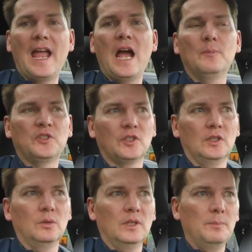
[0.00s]

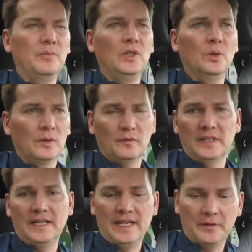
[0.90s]
absolutely
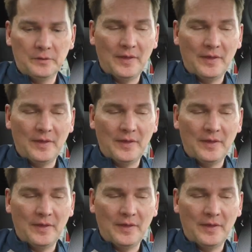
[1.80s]
beautifully together.